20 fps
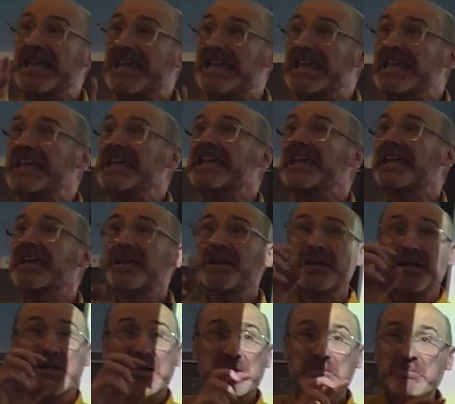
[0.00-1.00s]
He
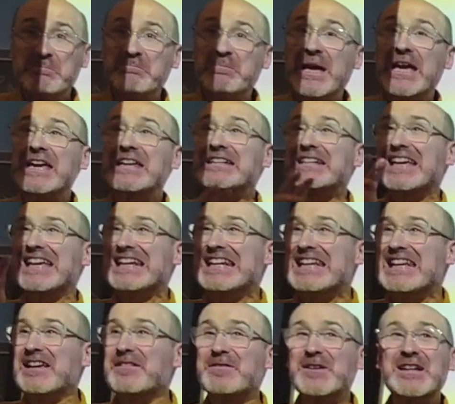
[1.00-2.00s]
made a
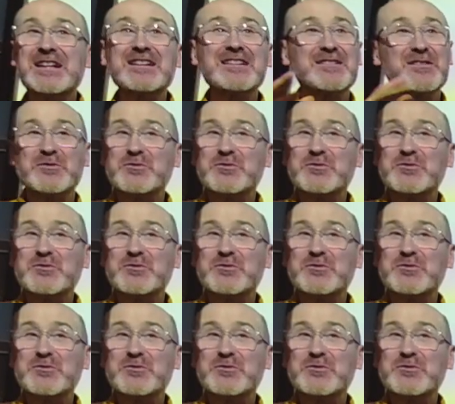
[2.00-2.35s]
living